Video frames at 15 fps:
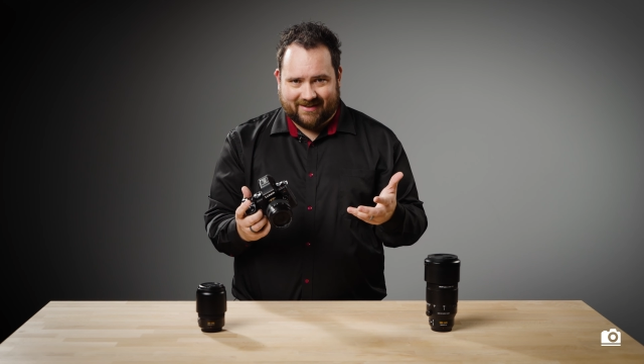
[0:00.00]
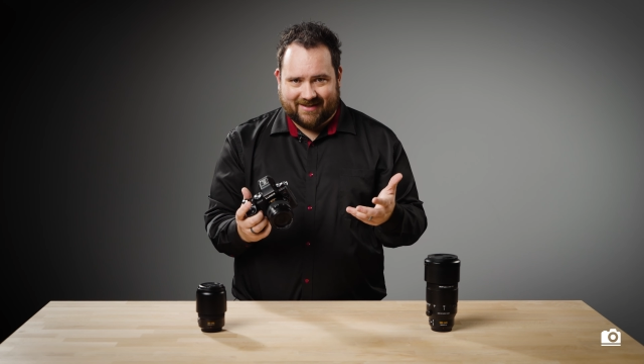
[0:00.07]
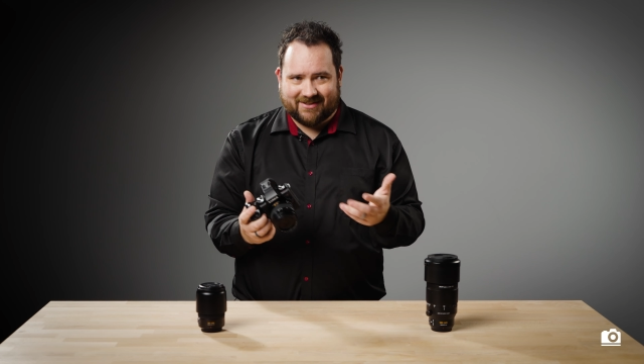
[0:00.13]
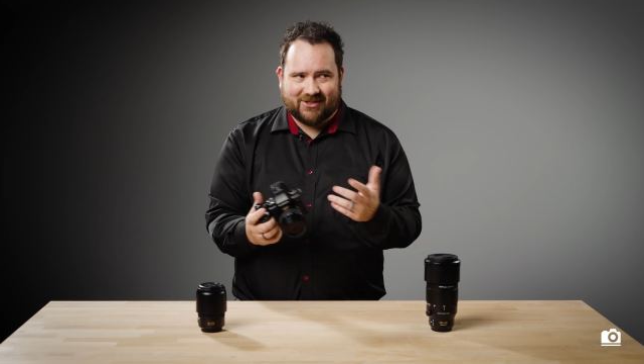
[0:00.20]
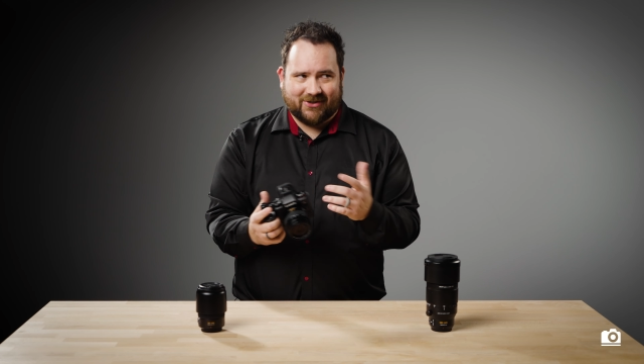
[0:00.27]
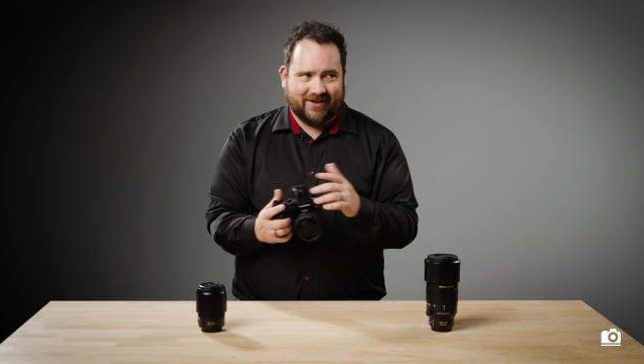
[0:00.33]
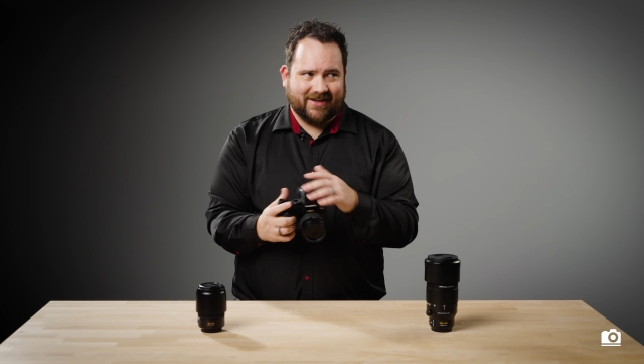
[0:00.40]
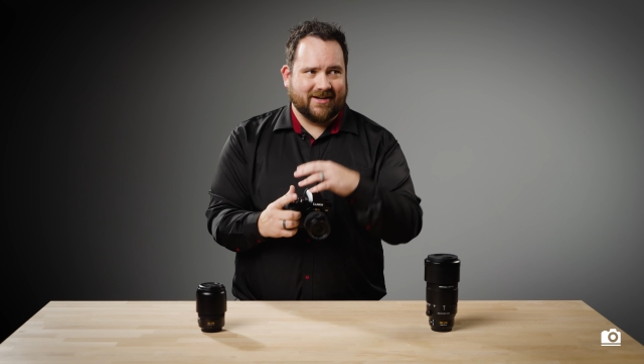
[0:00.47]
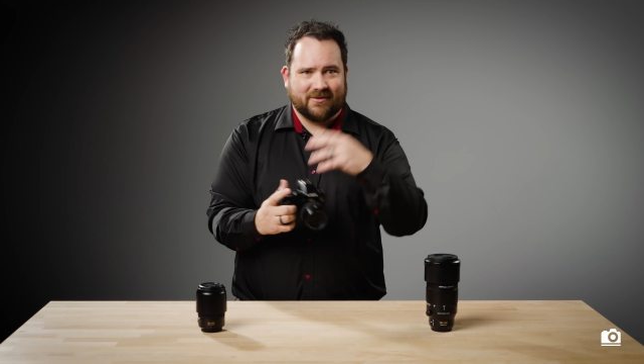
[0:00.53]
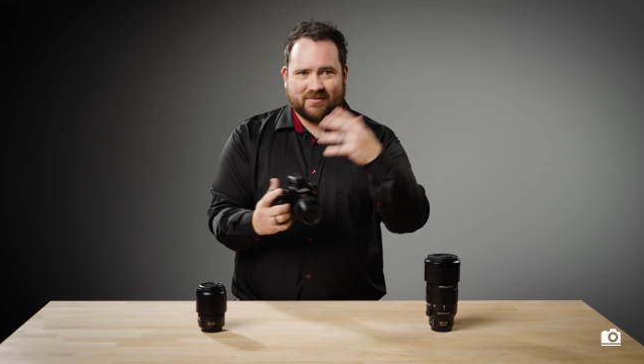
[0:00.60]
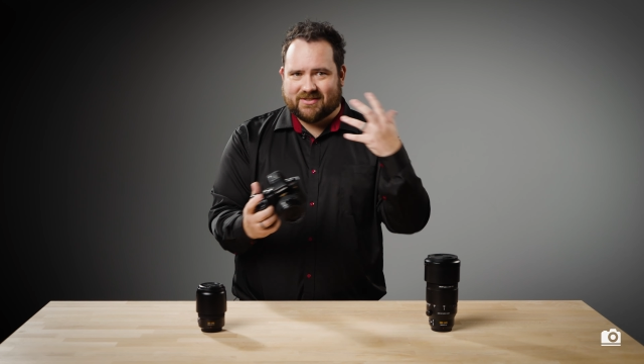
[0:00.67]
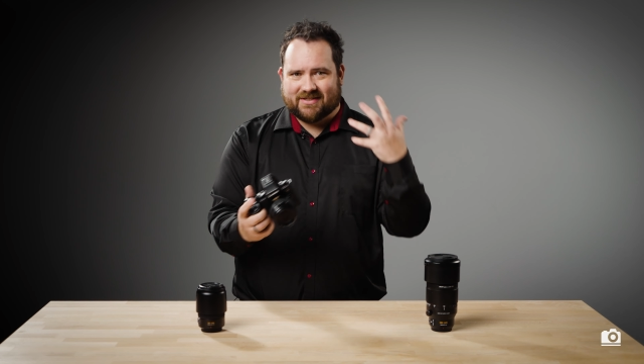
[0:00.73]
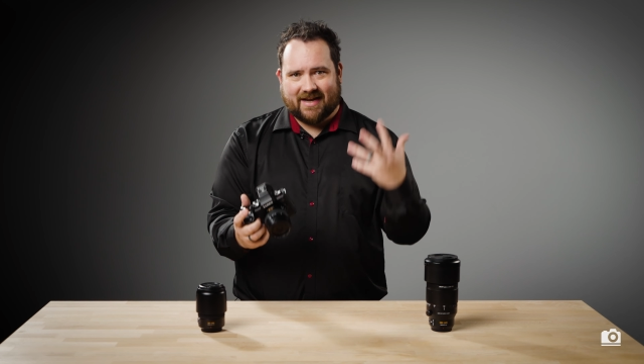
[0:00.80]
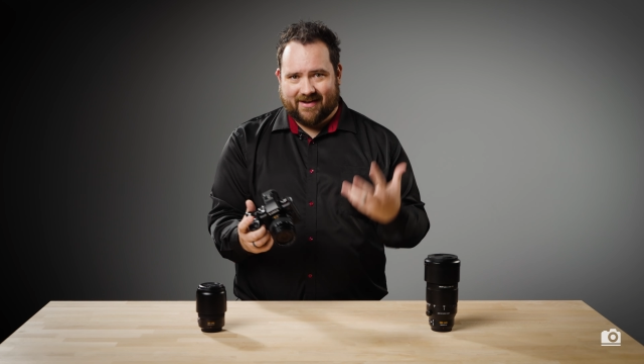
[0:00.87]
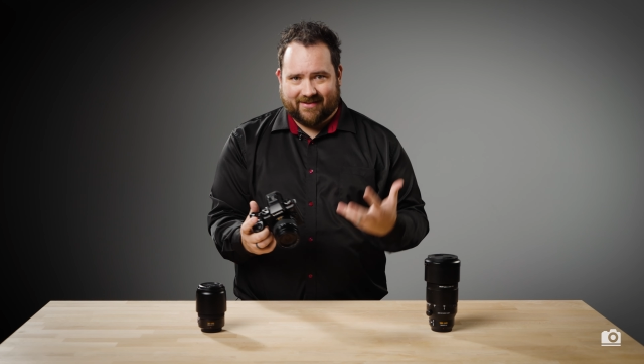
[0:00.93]
And so I ended up
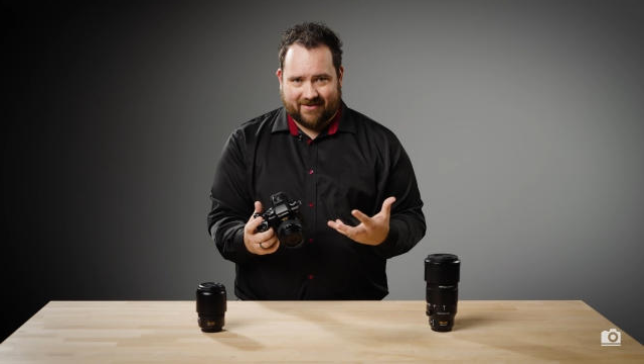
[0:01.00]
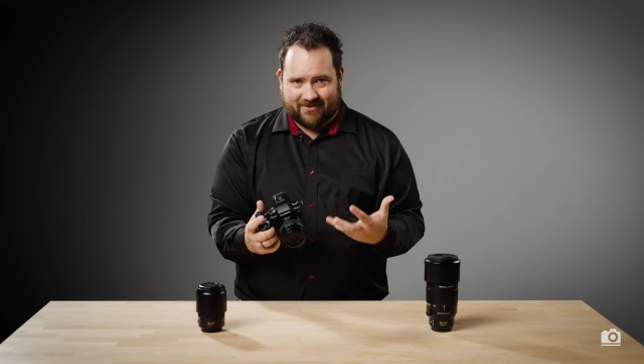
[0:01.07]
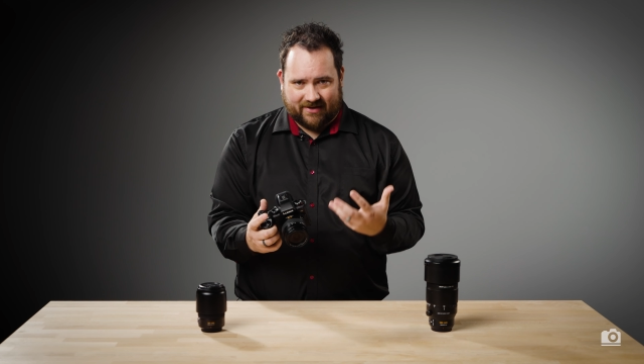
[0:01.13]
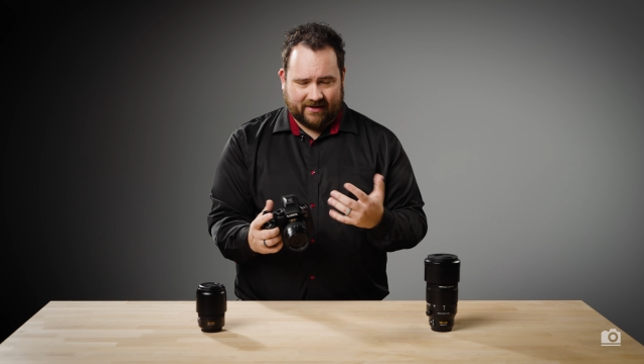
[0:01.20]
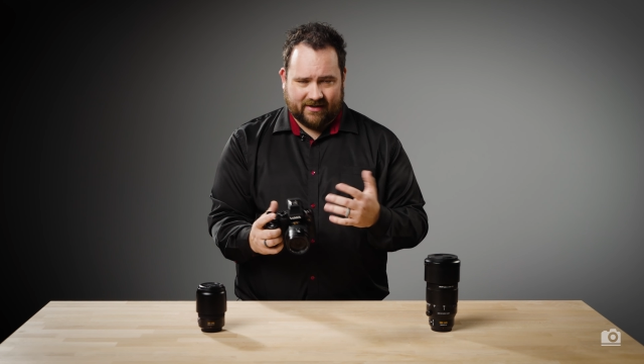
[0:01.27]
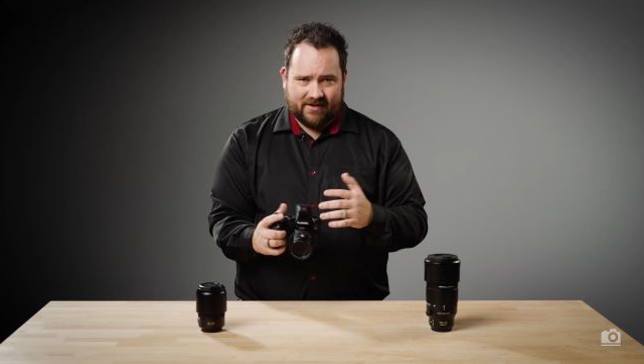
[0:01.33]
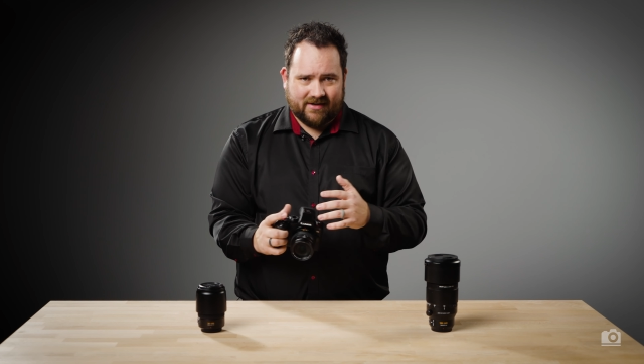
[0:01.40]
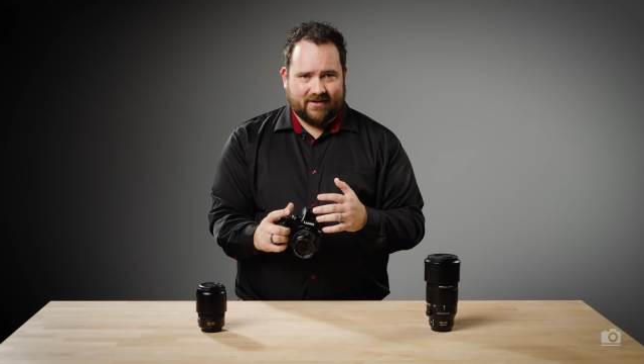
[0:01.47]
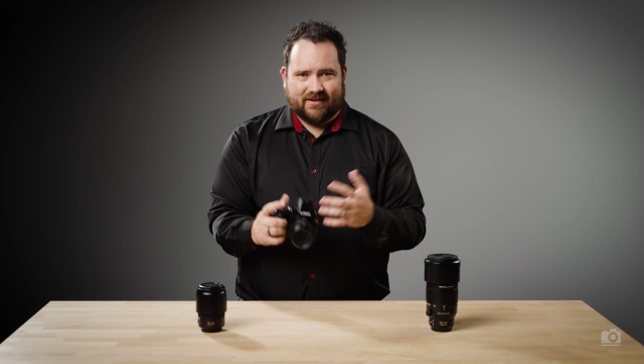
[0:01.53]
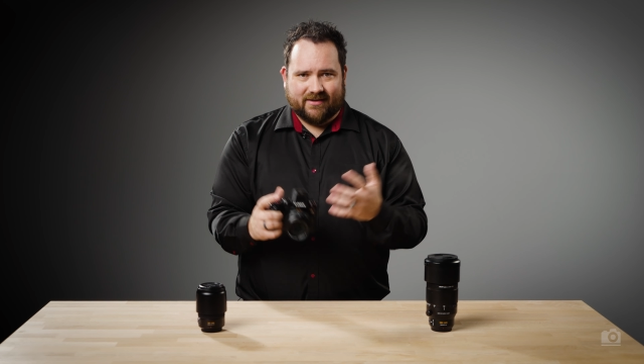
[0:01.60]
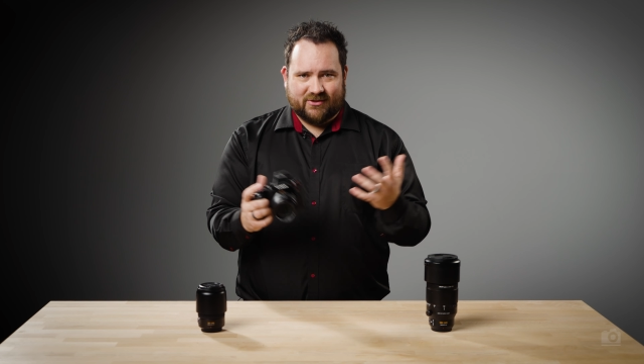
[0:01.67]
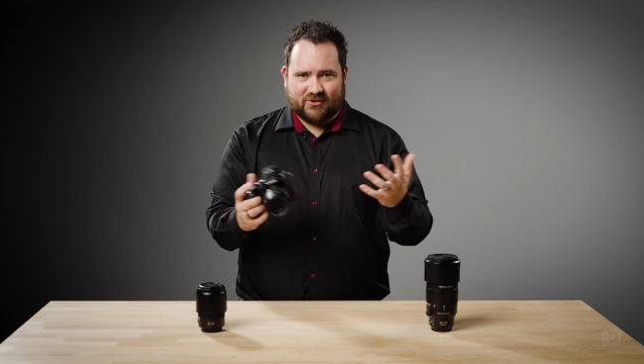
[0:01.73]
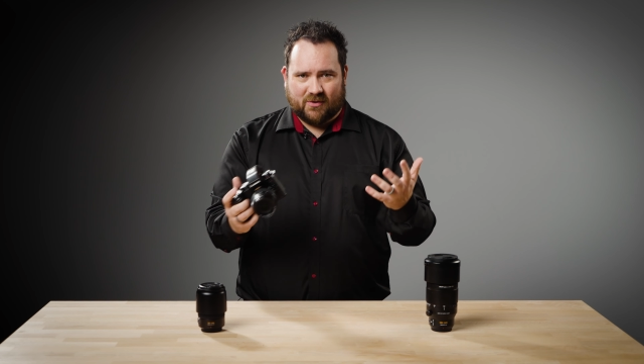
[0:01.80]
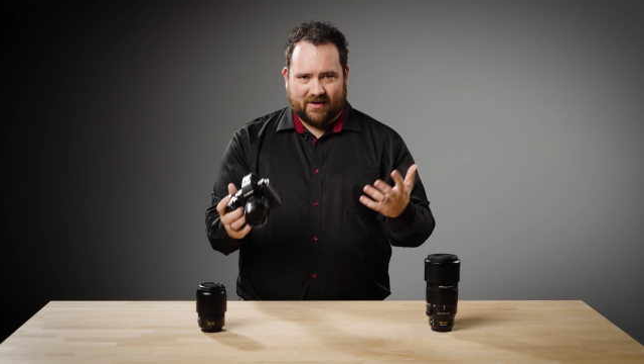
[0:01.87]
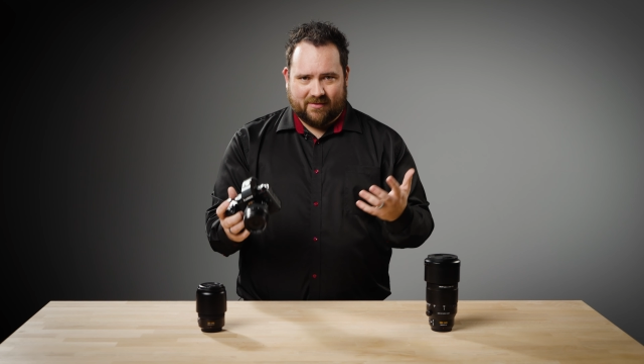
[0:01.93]
staying there like
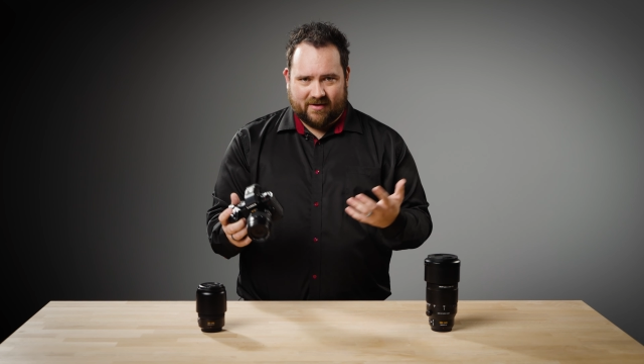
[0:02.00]
20